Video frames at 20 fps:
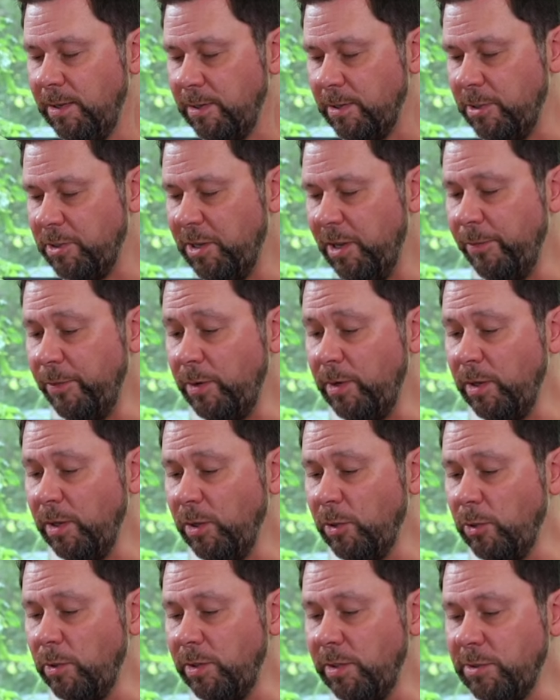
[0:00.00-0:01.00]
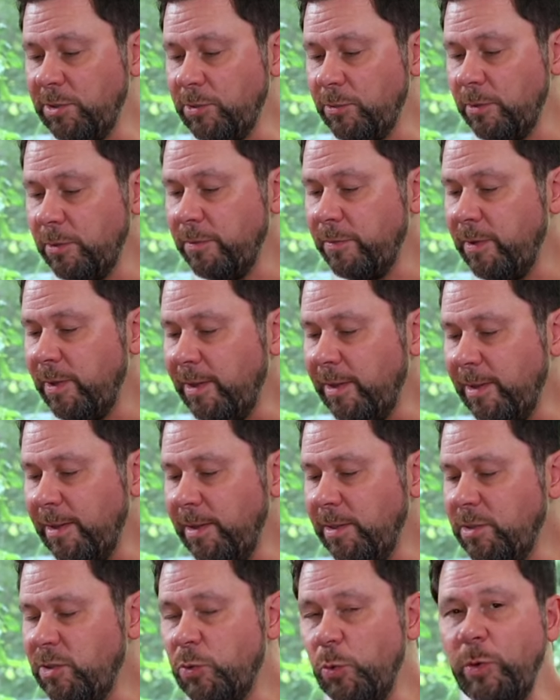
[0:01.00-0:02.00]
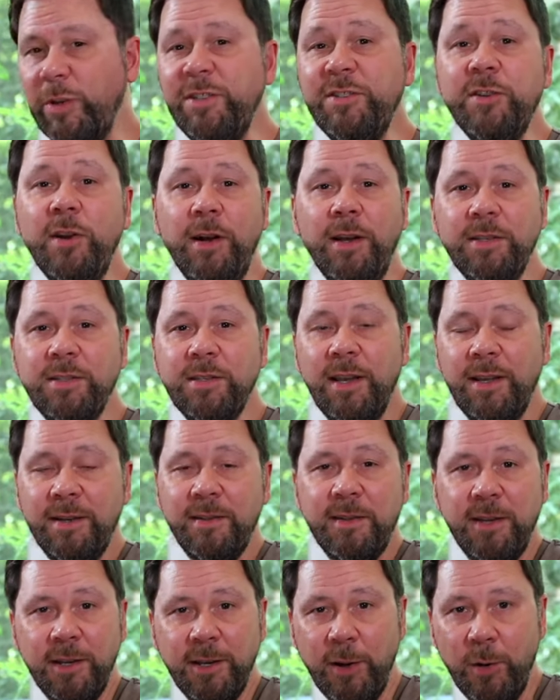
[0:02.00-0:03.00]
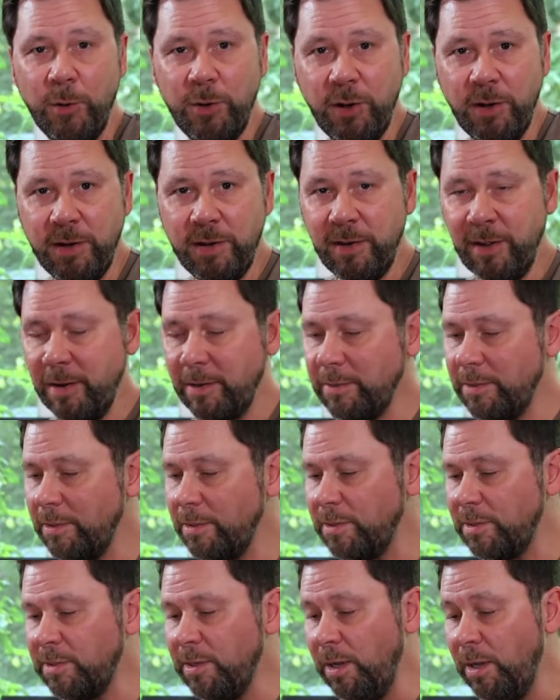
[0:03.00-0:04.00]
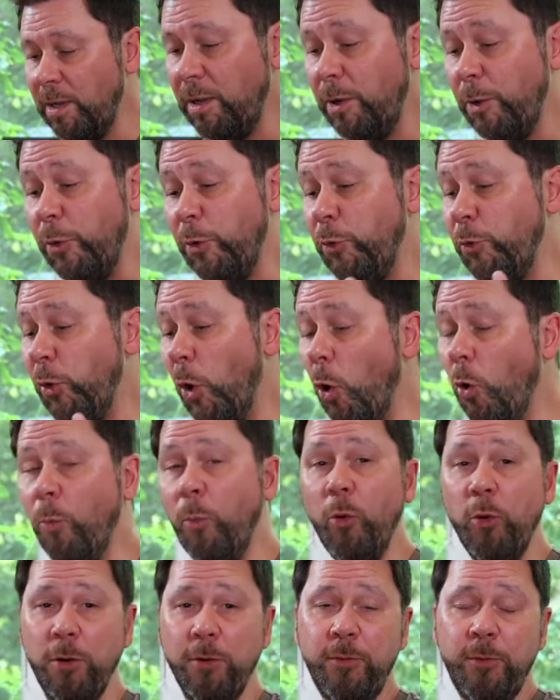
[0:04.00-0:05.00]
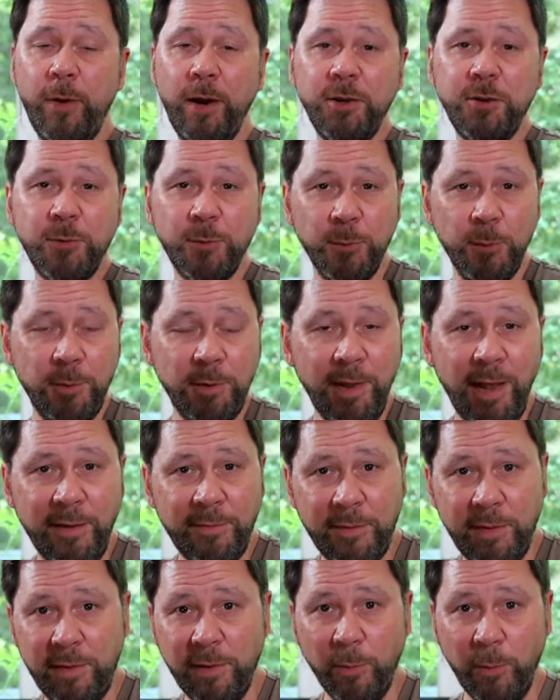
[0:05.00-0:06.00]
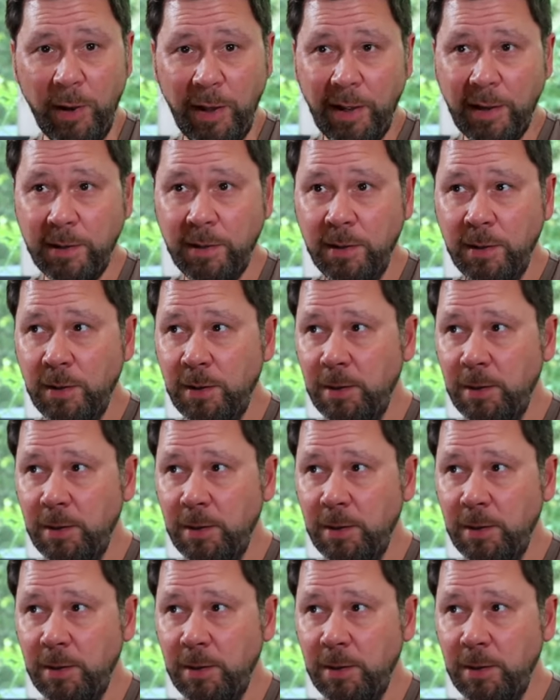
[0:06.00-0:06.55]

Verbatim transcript: There's even a little sort of like a soy sauce kind of thing going on in there. There's no more fresh fruit left in the wine,